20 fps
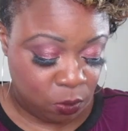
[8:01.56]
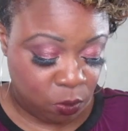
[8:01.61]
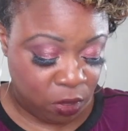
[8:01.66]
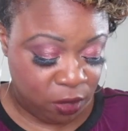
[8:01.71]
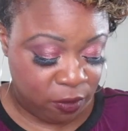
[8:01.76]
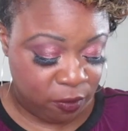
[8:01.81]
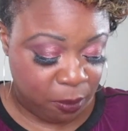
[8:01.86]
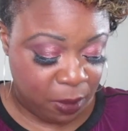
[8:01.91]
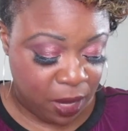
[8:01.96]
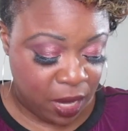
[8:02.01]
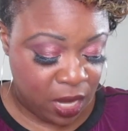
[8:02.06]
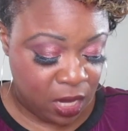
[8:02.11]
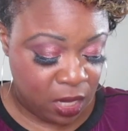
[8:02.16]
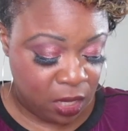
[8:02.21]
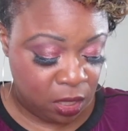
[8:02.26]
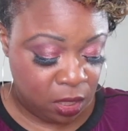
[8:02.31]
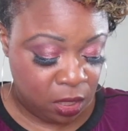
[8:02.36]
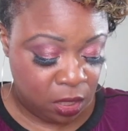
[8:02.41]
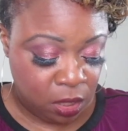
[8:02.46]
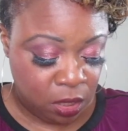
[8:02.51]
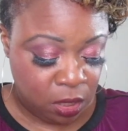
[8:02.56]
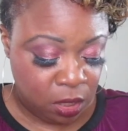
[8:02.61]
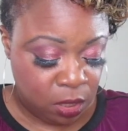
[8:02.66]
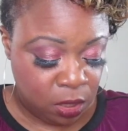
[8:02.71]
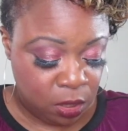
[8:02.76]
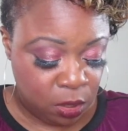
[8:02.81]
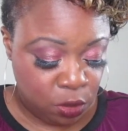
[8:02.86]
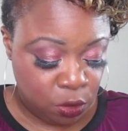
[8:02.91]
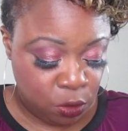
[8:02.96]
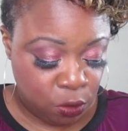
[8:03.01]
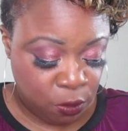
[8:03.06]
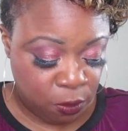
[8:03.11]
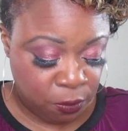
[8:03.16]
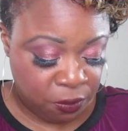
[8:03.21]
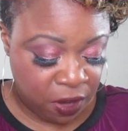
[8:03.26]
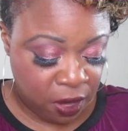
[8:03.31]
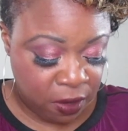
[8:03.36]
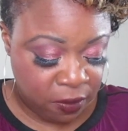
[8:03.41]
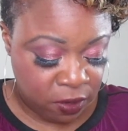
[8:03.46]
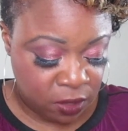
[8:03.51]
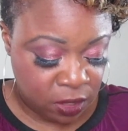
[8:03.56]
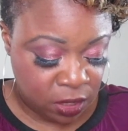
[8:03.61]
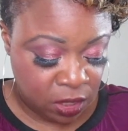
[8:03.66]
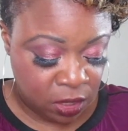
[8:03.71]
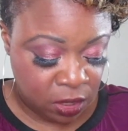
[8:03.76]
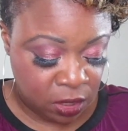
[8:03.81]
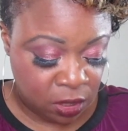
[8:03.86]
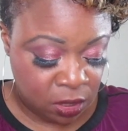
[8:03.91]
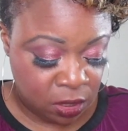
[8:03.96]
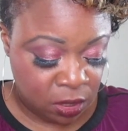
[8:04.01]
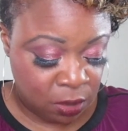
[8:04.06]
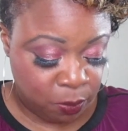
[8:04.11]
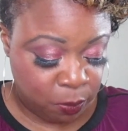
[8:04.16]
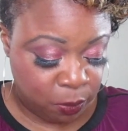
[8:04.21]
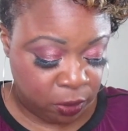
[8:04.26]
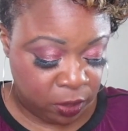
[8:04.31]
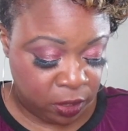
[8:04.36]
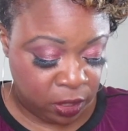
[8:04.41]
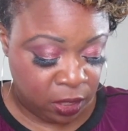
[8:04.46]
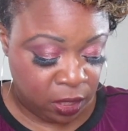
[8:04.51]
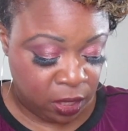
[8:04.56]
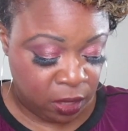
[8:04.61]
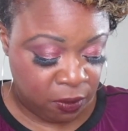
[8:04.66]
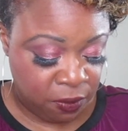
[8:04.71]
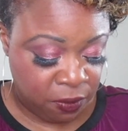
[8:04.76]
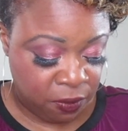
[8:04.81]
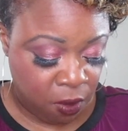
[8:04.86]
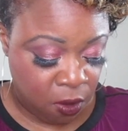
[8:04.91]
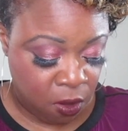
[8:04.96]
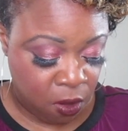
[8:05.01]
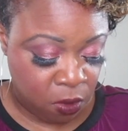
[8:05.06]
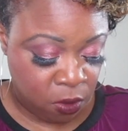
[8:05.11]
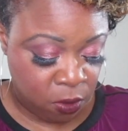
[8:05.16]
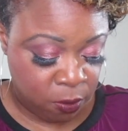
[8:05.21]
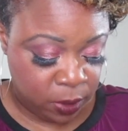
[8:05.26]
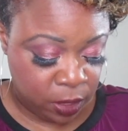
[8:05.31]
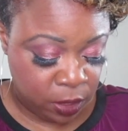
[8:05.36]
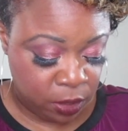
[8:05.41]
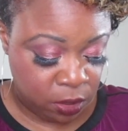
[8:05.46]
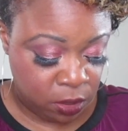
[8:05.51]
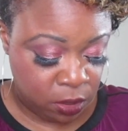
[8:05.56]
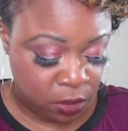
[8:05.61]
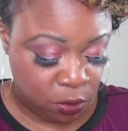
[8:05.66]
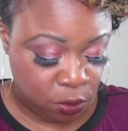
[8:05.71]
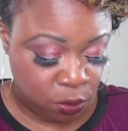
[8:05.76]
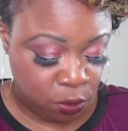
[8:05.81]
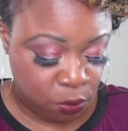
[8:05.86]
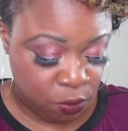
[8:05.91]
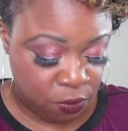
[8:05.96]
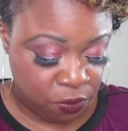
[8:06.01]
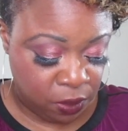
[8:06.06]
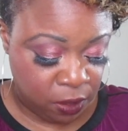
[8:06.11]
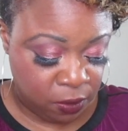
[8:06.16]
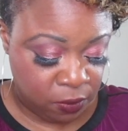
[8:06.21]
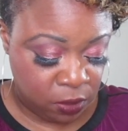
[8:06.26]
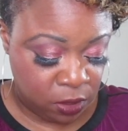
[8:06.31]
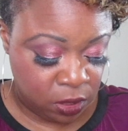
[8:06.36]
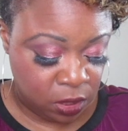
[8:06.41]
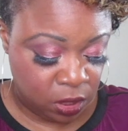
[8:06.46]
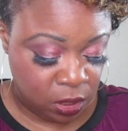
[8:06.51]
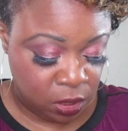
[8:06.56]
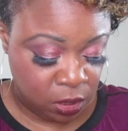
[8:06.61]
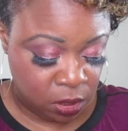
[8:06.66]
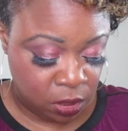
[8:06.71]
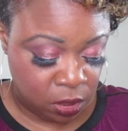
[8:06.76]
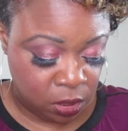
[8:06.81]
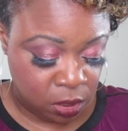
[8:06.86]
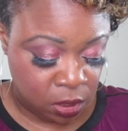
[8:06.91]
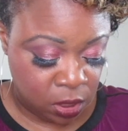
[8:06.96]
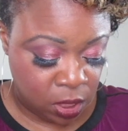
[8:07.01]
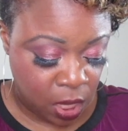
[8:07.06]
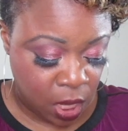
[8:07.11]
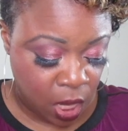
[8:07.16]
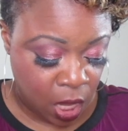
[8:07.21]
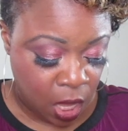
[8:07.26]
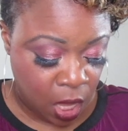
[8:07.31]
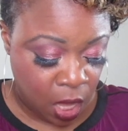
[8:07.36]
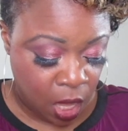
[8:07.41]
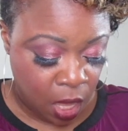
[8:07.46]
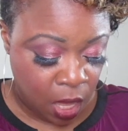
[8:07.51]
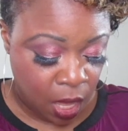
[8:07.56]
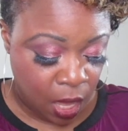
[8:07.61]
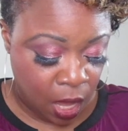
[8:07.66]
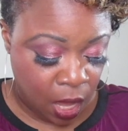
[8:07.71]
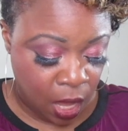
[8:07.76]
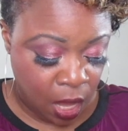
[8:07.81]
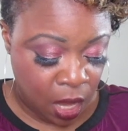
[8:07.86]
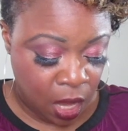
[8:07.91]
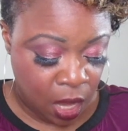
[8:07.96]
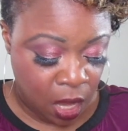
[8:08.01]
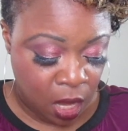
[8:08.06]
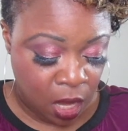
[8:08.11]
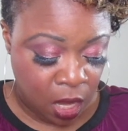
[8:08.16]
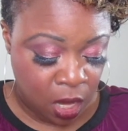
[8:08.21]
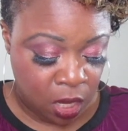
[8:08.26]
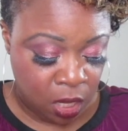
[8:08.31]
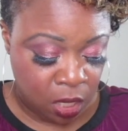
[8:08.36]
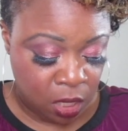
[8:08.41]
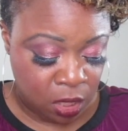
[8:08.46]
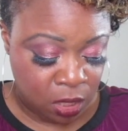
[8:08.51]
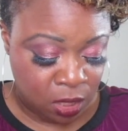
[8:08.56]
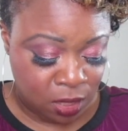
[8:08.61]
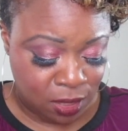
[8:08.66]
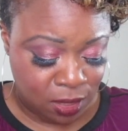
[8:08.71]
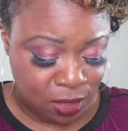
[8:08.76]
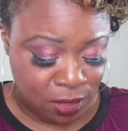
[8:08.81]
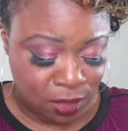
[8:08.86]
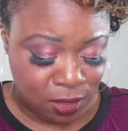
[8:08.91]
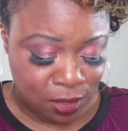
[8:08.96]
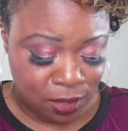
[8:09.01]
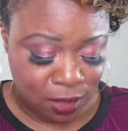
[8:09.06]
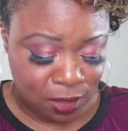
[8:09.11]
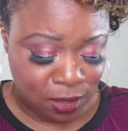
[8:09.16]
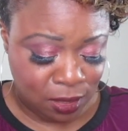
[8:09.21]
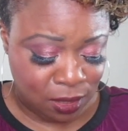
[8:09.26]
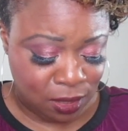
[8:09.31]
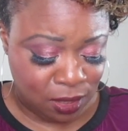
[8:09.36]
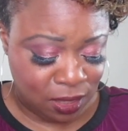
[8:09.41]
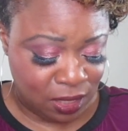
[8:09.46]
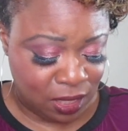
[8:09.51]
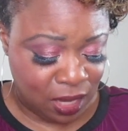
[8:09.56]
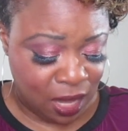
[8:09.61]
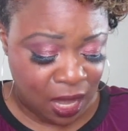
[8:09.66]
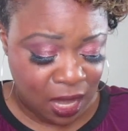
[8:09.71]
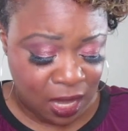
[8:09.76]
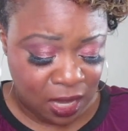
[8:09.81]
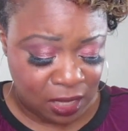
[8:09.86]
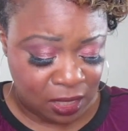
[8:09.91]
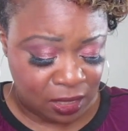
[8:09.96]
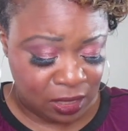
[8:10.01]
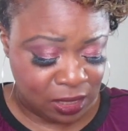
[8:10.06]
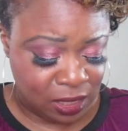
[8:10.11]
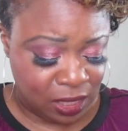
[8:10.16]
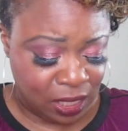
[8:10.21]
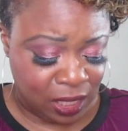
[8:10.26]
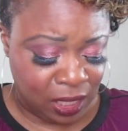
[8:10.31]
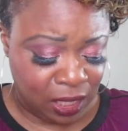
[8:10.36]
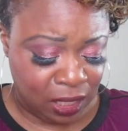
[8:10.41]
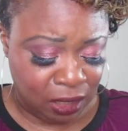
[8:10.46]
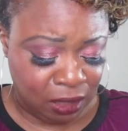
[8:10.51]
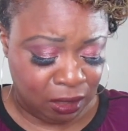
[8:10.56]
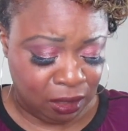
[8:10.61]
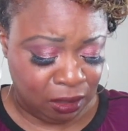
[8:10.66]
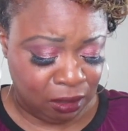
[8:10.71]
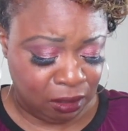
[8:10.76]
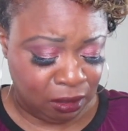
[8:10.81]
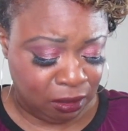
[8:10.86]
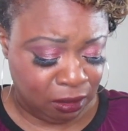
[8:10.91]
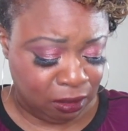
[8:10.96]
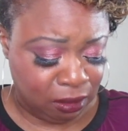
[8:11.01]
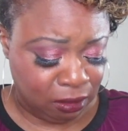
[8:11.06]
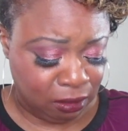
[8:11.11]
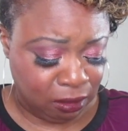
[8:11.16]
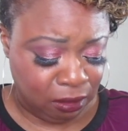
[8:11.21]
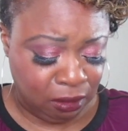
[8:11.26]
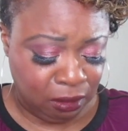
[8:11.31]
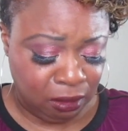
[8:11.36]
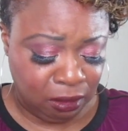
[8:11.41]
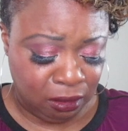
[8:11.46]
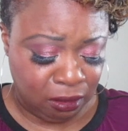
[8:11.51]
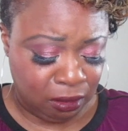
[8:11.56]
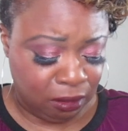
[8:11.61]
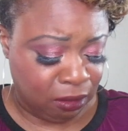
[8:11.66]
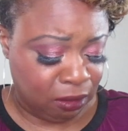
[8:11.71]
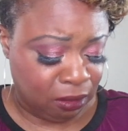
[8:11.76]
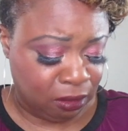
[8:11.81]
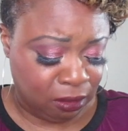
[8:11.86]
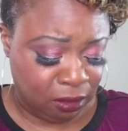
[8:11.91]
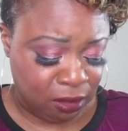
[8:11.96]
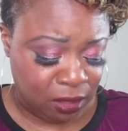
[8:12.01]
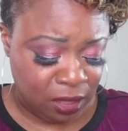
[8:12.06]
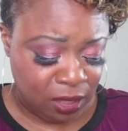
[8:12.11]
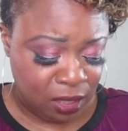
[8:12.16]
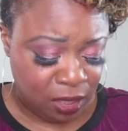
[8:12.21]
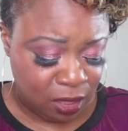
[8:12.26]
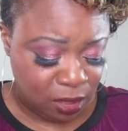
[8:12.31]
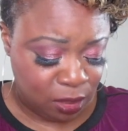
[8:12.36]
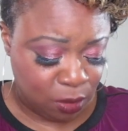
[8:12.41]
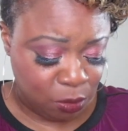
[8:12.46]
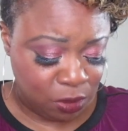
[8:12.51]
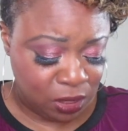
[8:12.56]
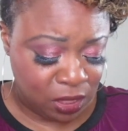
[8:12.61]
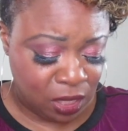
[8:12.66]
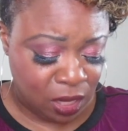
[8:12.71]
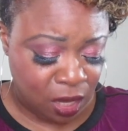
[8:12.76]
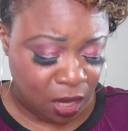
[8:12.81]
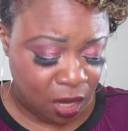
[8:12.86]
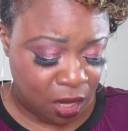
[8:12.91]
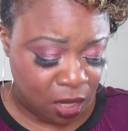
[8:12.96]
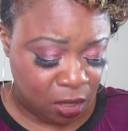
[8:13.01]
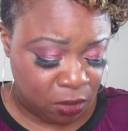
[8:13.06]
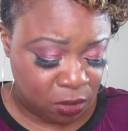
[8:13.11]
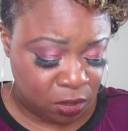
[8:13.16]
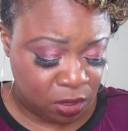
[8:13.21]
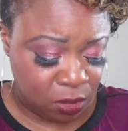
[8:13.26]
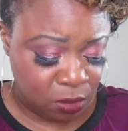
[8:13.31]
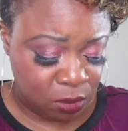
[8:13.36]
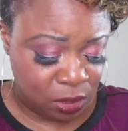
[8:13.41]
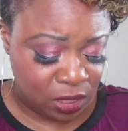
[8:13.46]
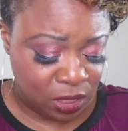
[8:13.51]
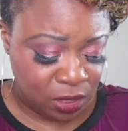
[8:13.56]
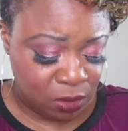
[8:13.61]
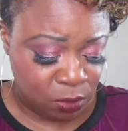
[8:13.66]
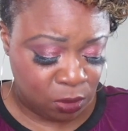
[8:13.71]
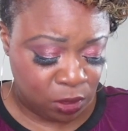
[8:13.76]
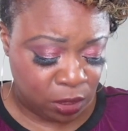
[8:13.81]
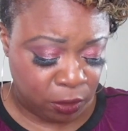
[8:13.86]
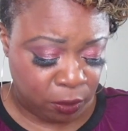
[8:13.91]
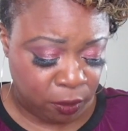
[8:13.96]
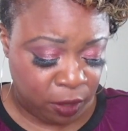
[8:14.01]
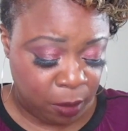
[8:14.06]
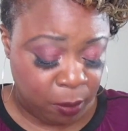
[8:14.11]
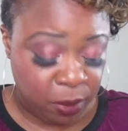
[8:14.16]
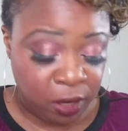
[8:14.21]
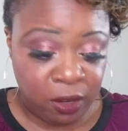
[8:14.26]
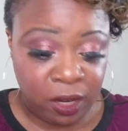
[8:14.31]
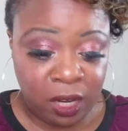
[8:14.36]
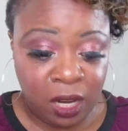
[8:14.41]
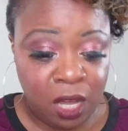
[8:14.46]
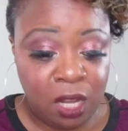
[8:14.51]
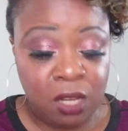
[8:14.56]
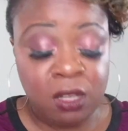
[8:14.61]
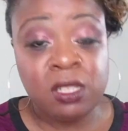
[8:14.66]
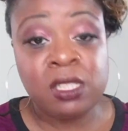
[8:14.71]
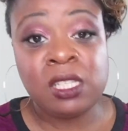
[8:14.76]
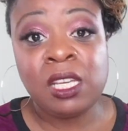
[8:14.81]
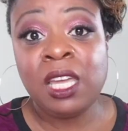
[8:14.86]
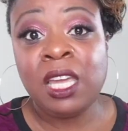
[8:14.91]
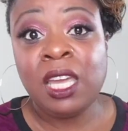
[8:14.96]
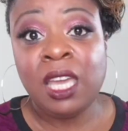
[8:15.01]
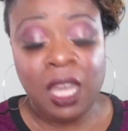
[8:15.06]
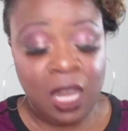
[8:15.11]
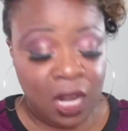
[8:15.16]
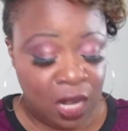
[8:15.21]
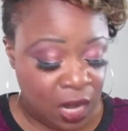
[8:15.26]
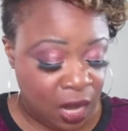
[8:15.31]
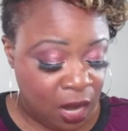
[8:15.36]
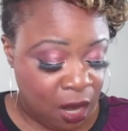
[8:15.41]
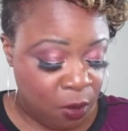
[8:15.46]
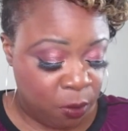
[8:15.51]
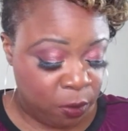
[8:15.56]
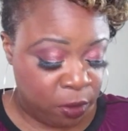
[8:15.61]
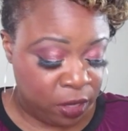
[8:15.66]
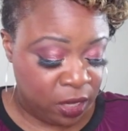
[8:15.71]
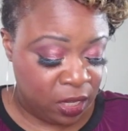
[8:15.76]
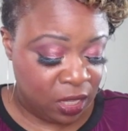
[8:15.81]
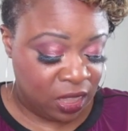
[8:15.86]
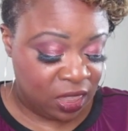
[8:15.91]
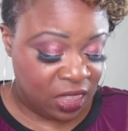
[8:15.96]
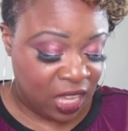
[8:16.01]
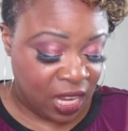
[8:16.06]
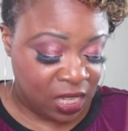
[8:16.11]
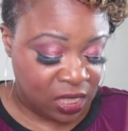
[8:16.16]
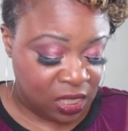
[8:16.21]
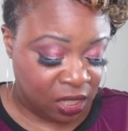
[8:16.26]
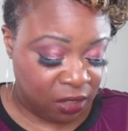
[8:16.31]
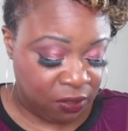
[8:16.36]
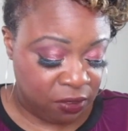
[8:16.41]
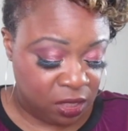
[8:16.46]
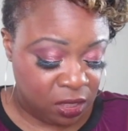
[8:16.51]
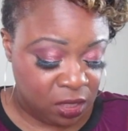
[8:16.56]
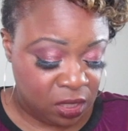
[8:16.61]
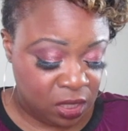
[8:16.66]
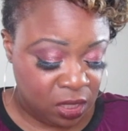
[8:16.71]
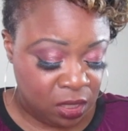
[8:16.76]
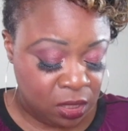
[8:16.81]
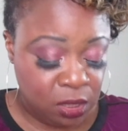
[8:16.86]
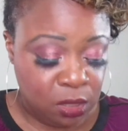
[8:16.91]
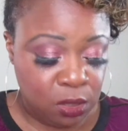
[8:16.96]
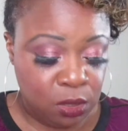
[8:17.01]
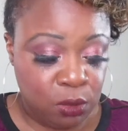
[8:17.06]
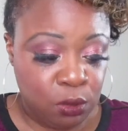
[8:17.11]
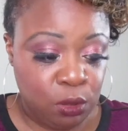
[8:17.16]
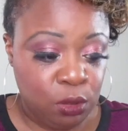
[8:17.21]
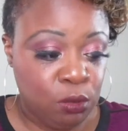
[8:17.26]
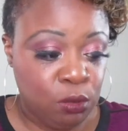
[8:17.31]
one of my two favorite seasons. Spring and fall are my two favorite seasons. And yes, like, oh, those colors, those cranberry colors. And now we're in the Thanksgiving season, so